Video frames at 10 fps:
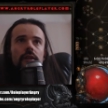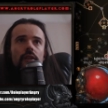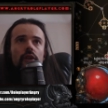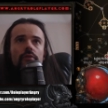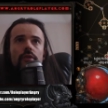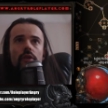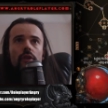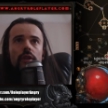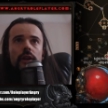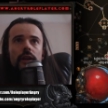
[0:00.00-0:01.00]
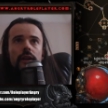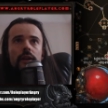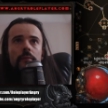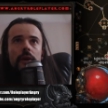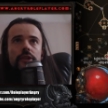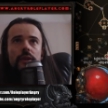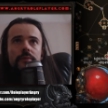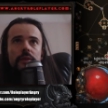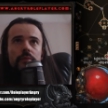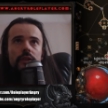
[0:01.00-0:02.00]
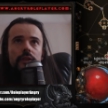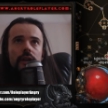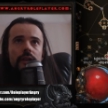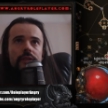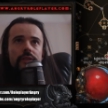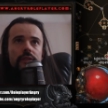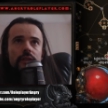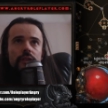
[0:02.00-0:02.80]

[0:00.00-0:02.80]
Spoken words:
Overall, my gems are pretty nice.